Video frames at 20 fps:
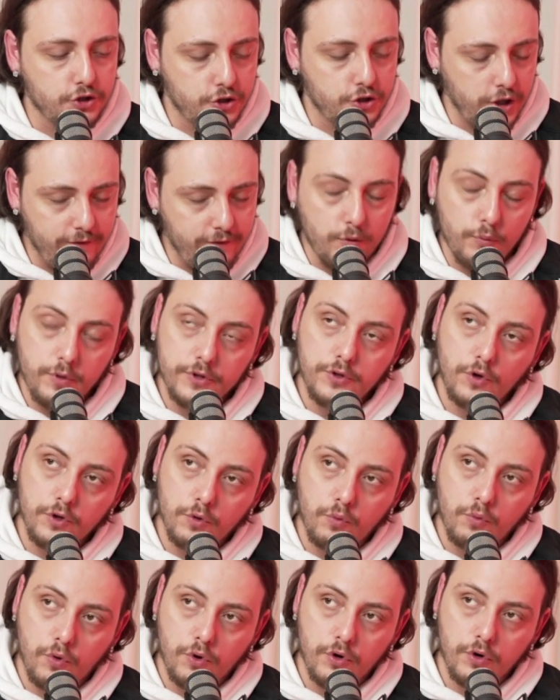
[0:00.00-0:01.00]
even with all
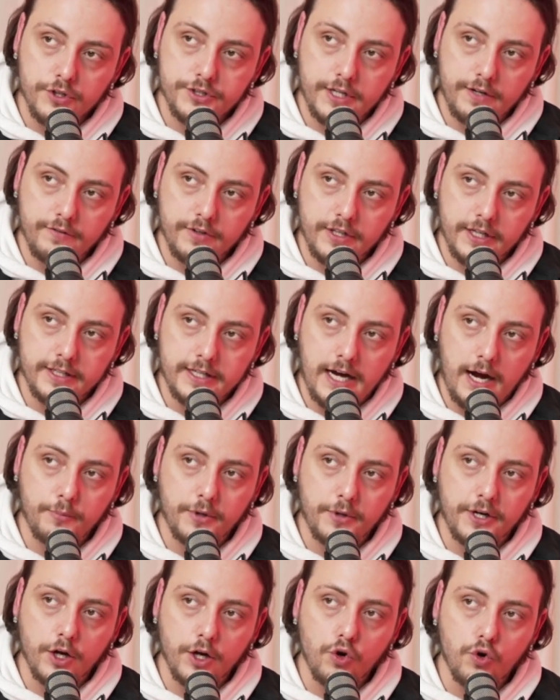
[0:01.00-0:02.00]
the wars and everything
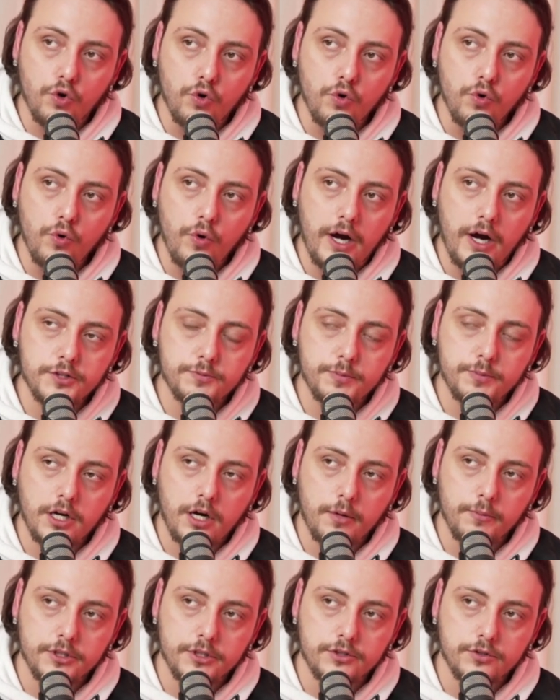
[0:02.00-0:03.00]
happening, who has been
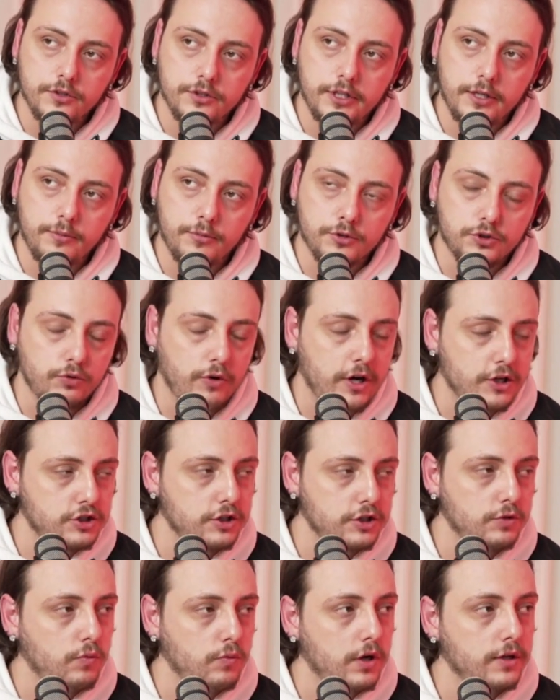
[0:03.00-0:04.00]
coming to the table to
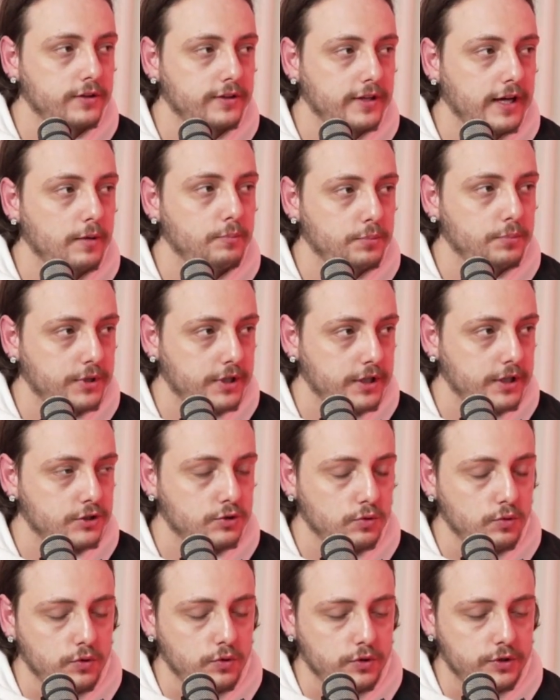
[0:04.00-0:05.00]
actually want that peace?
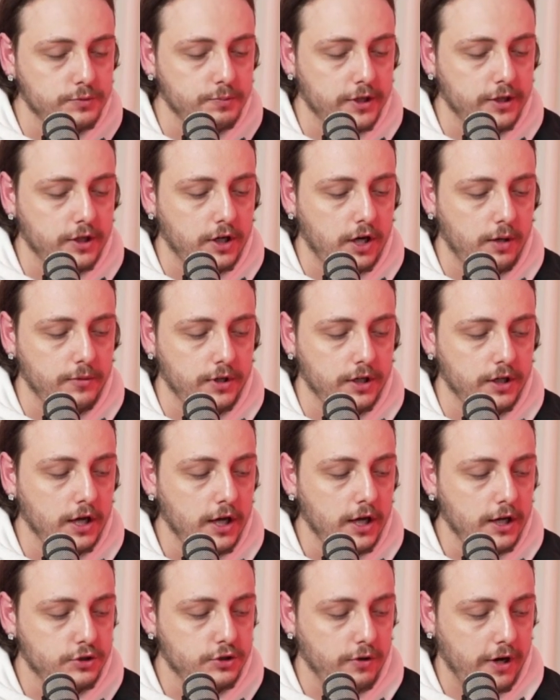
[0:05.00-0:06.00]
Who has been coming
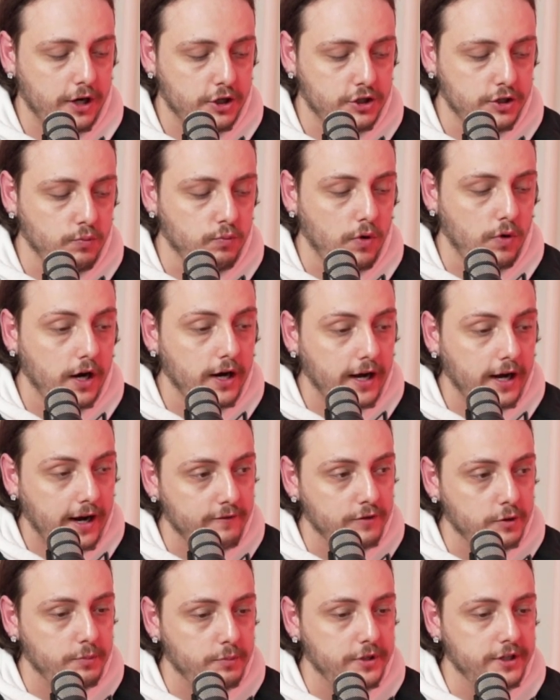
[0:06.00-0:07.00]
to actually want to
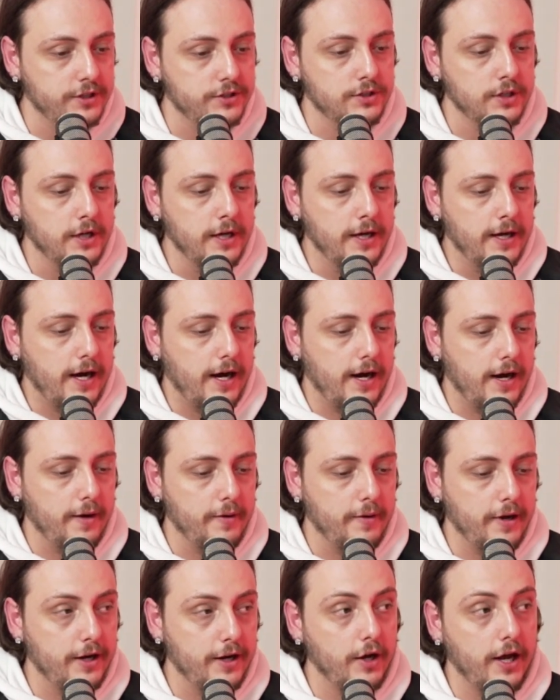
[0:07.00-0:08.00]
have the peace
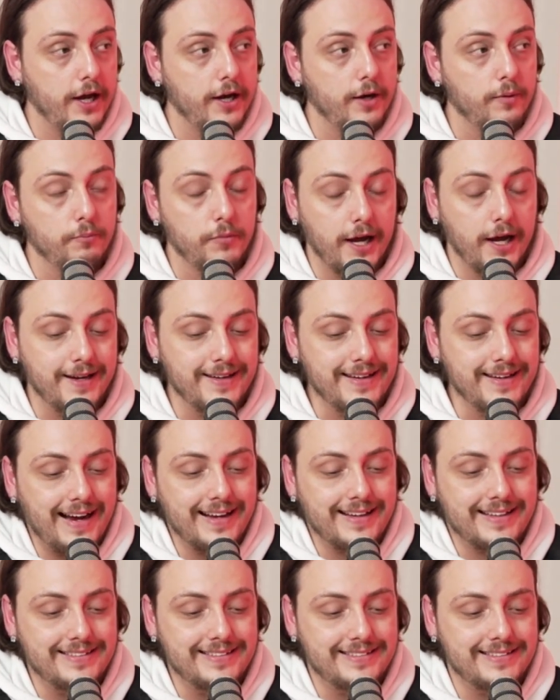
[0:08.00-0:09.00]
and not
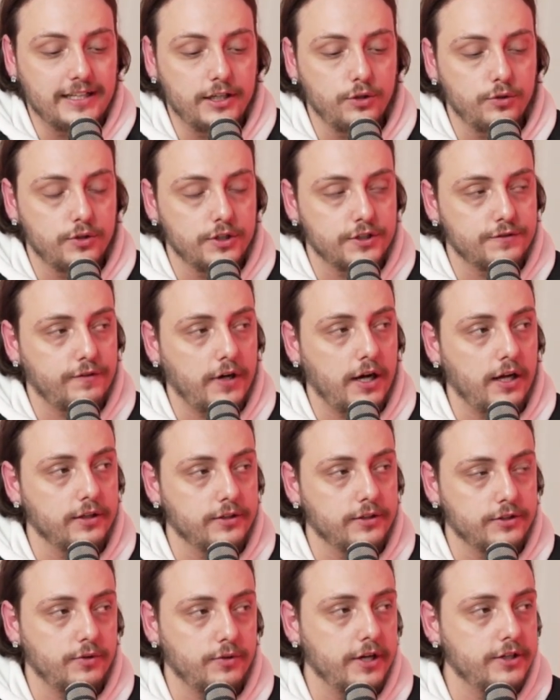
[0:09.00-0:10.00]
continue this violence, right?